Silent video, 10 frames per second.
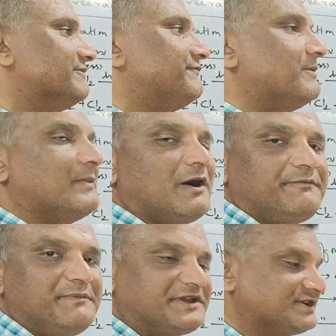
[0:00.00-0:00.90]
in the form
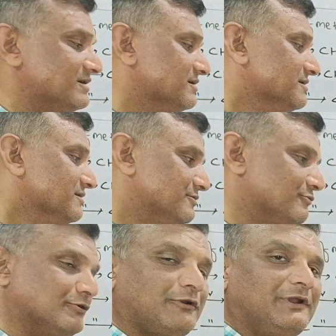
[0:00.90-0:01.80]
of mixture,
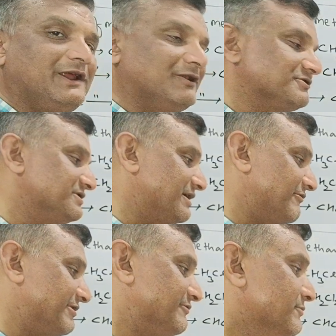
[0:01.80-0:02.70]
not only halogen
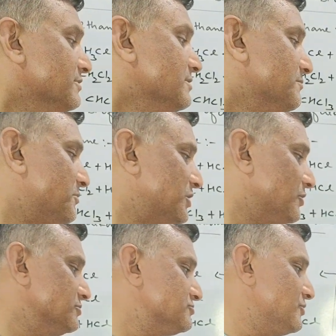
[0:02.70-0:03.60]
derivative but
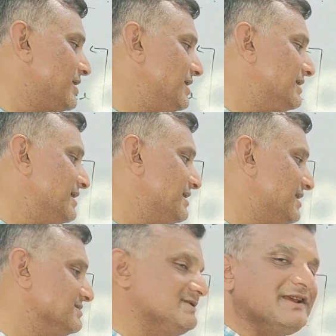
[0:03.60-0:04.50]
also alkane
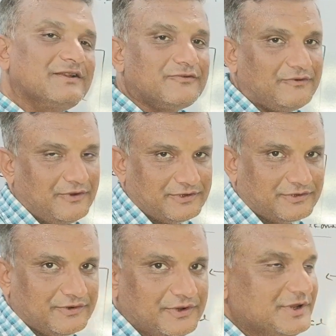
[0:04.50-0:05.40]
and Cl2
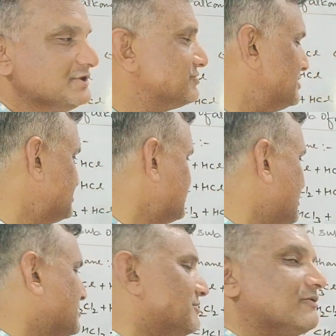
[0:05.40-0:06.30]
also. So it's
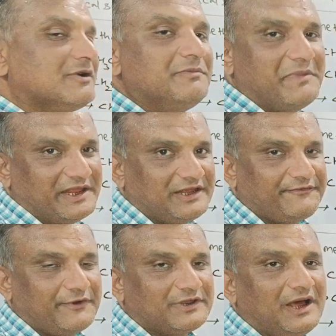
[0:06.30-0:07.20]
not a good
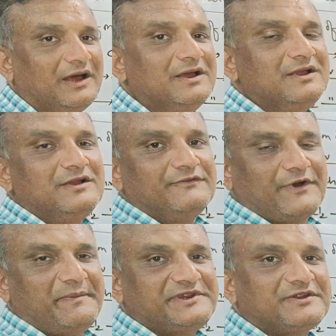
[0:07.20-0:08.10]
method for the
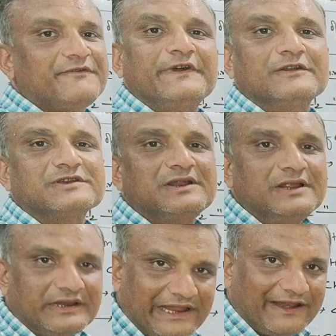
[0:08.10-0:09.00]
formation of
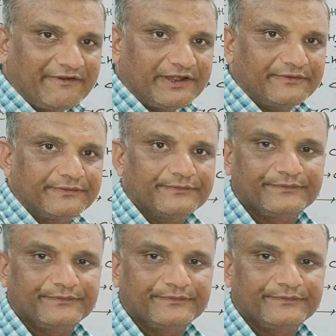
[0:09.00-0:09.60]
halogen derivative.